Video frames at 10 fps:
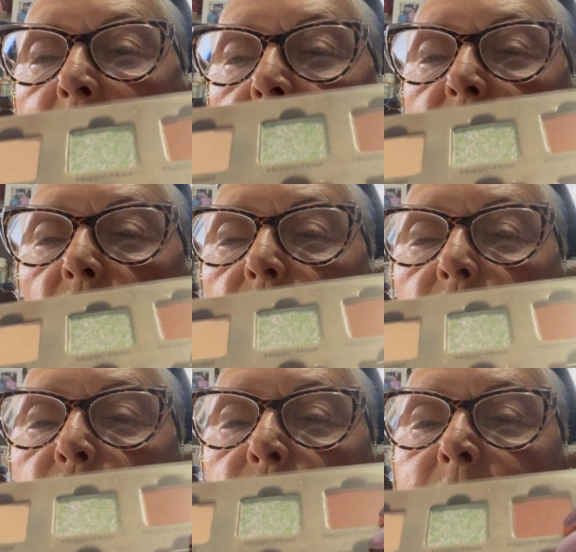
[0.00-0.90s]
So the
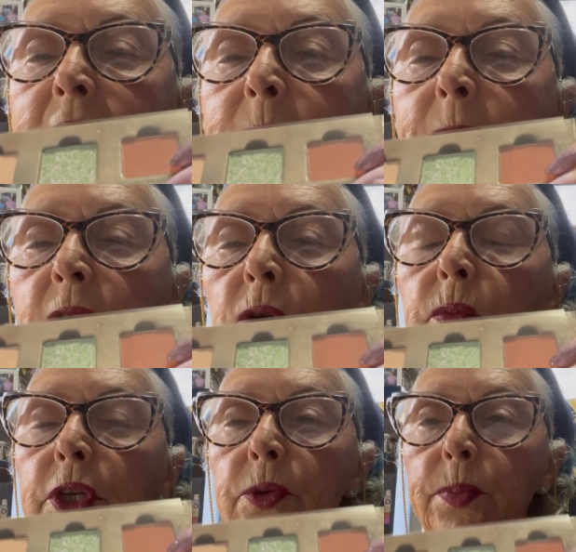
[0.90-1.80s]
2 in the middle,
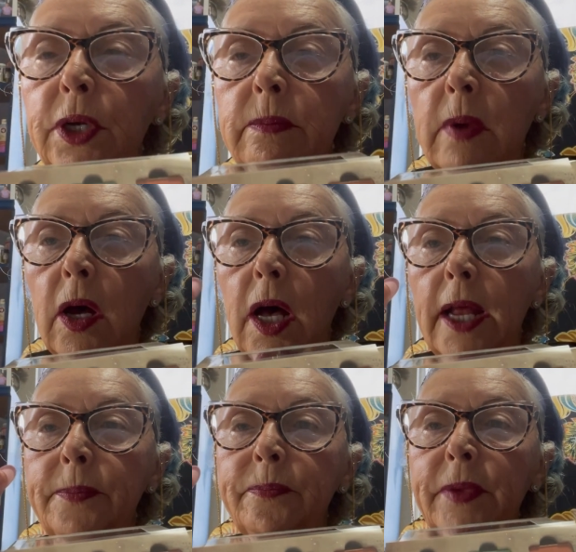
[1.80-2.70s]
when you put them
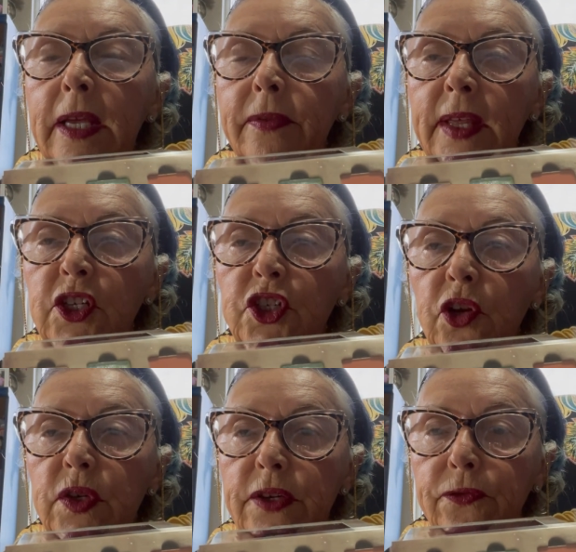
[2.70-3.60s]
on, they show
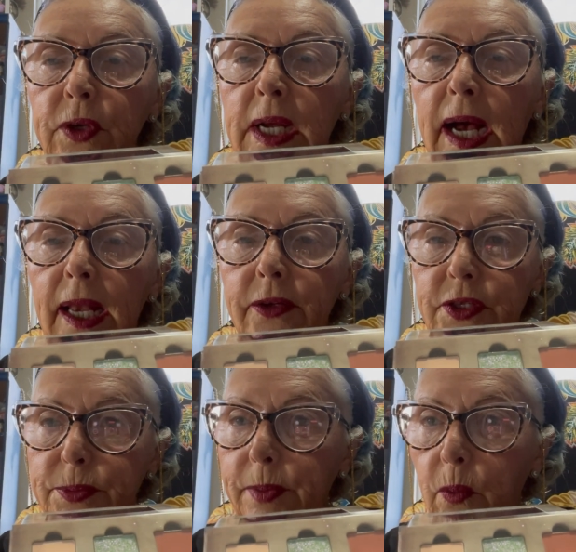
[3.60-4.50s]
different
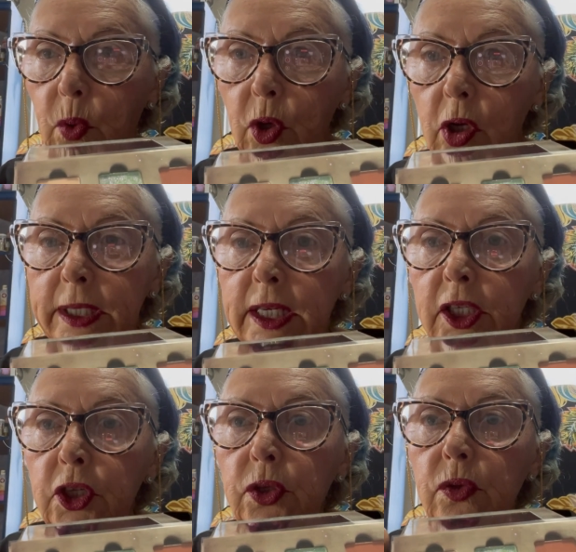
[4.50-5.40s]
colors, but we're only going to
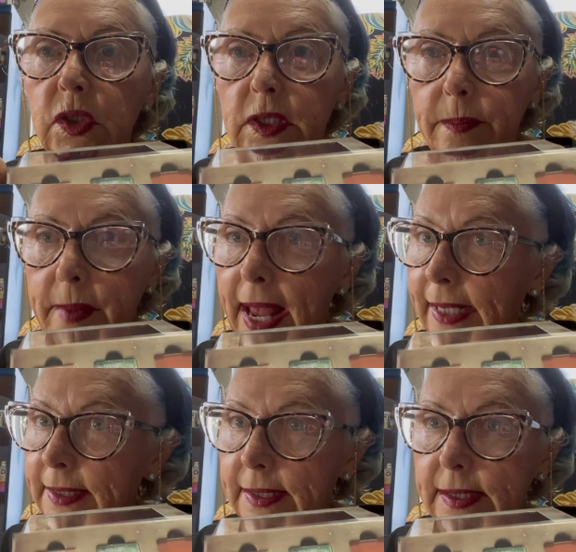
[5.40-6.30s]
use the
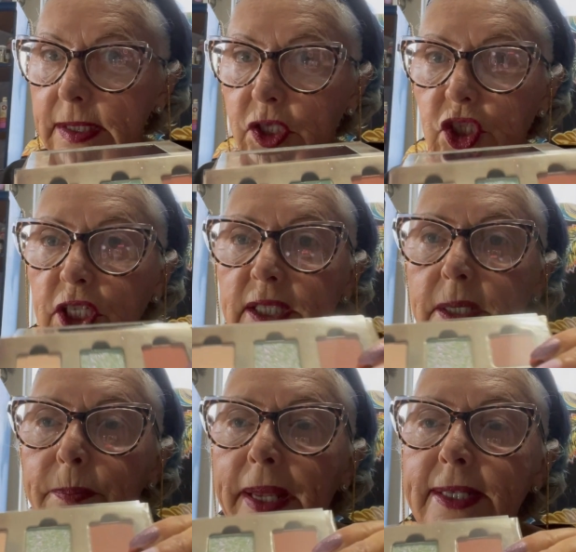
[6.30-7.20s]
mattes. This is just a
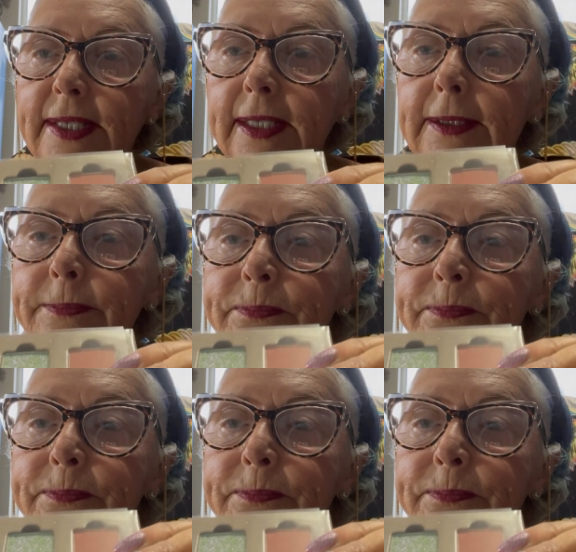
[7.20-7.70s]
basic.